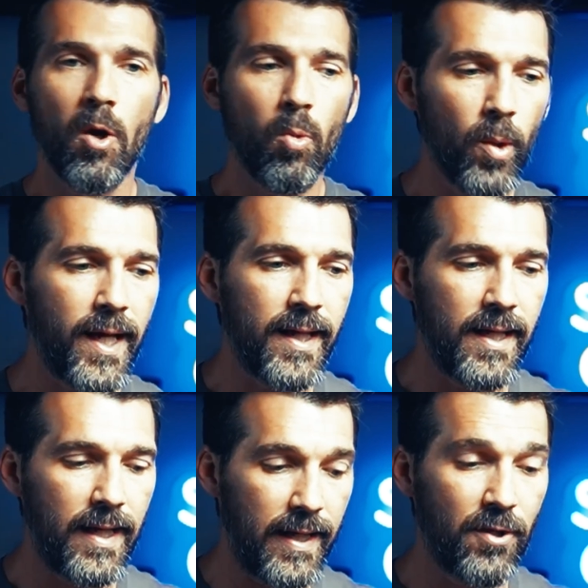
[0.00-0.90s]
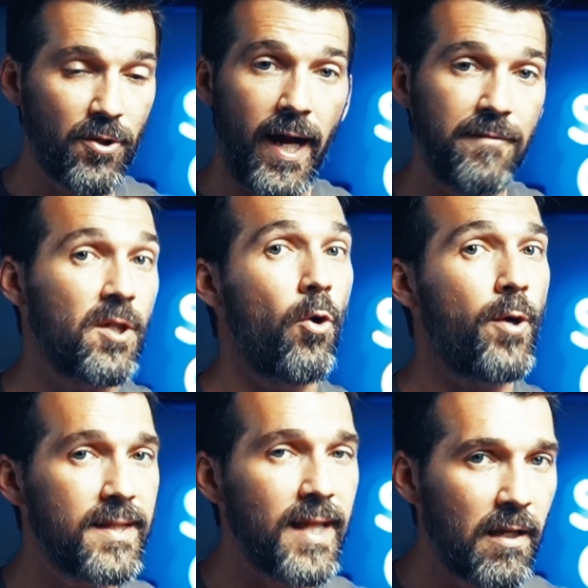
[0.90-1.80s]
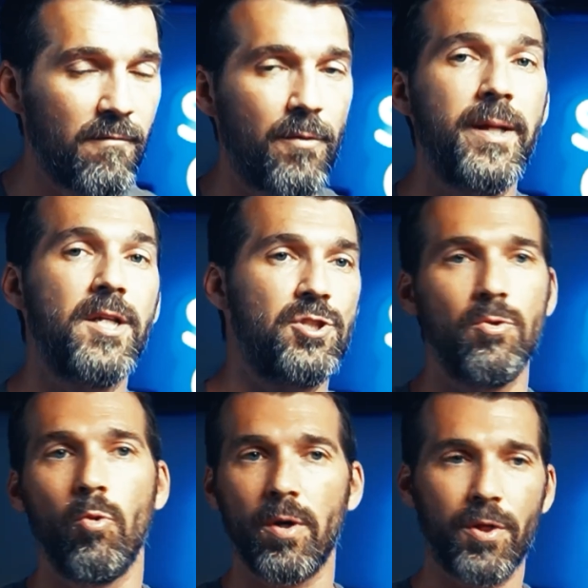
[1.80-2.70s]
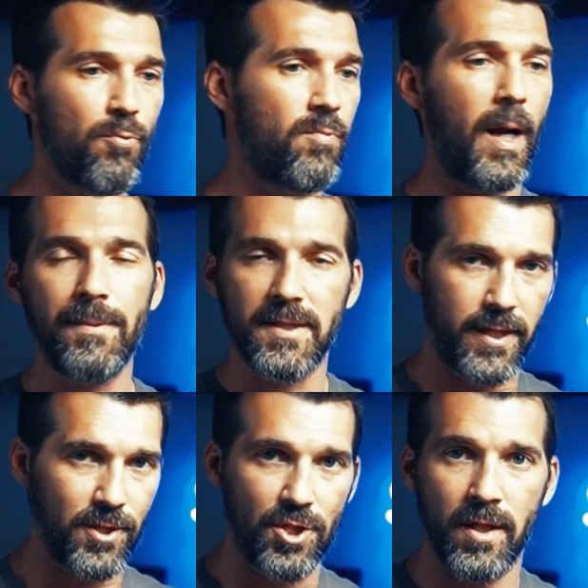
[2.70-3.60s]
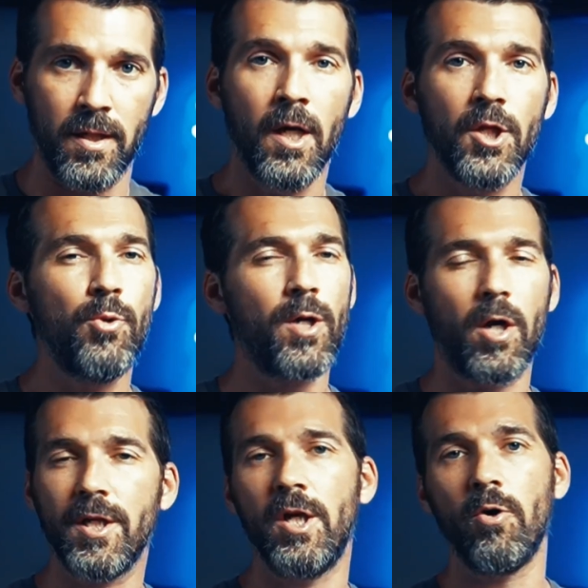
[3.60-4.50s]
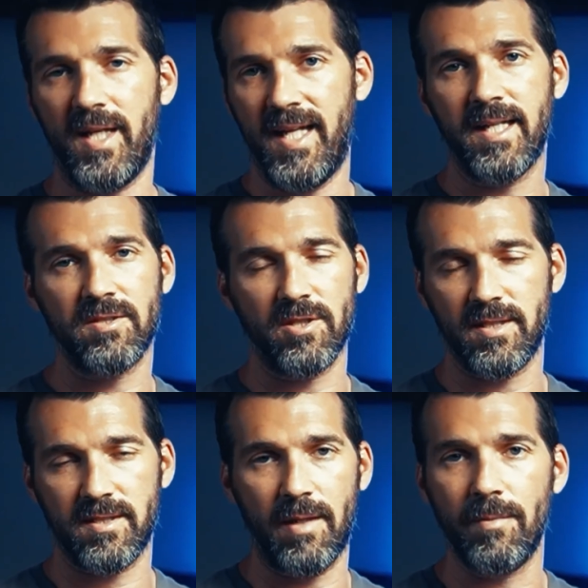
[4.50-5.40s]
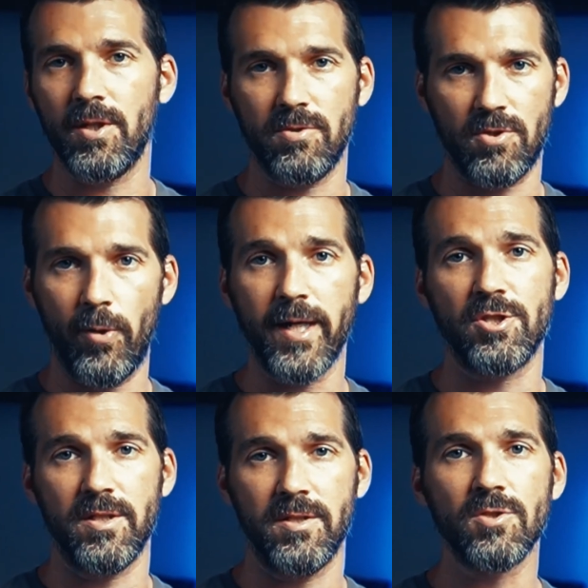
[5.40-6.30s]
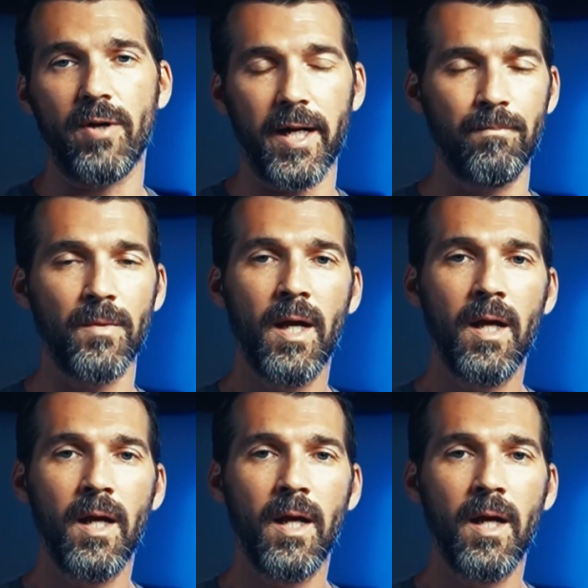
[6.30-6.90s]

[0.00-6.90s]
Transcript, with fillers: would either have to go get that information, or through repetition, you would already know the answer to some of those questions, right?